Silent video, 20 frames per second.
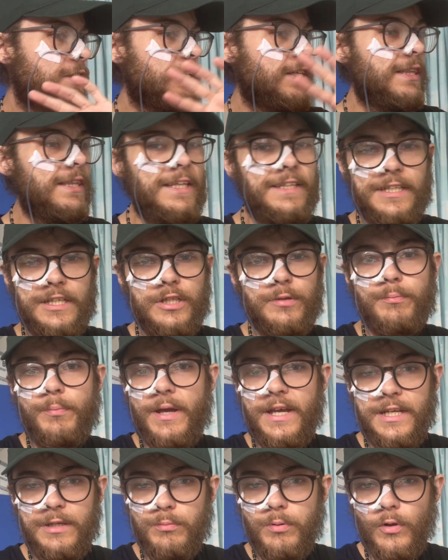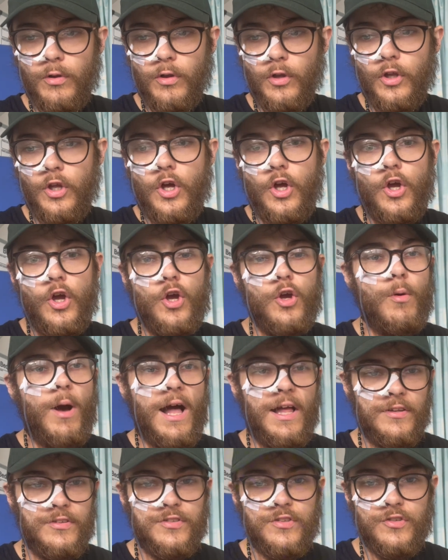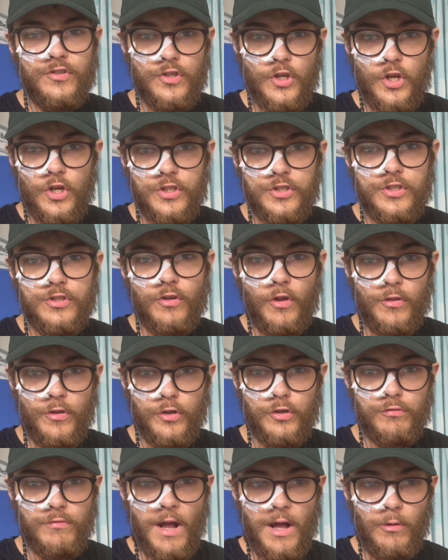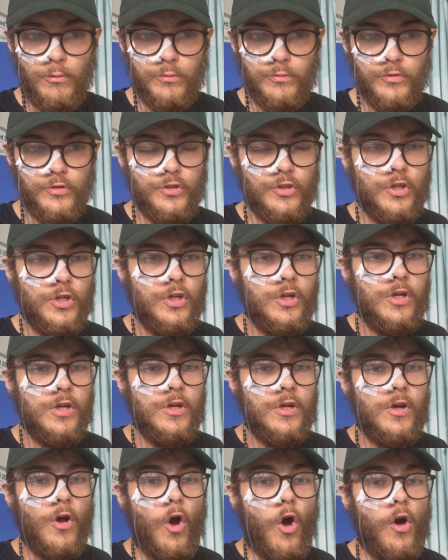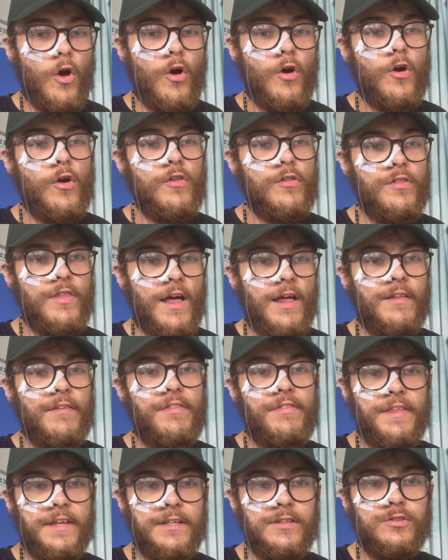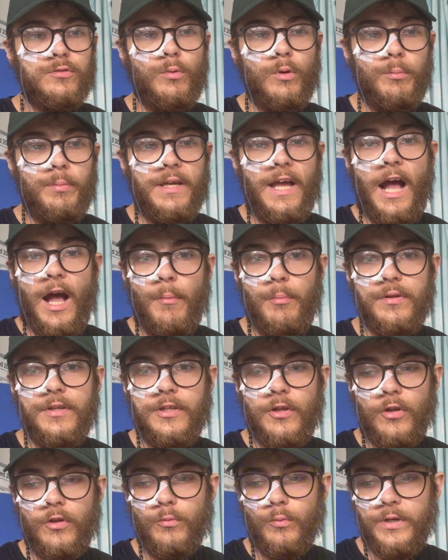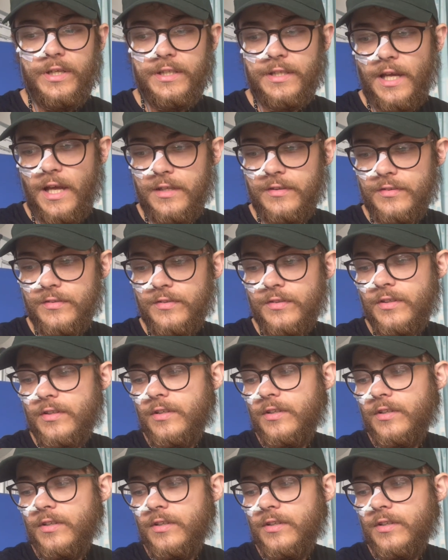clinic people who aren't nurses on the ground, that things will be happening on a weekend.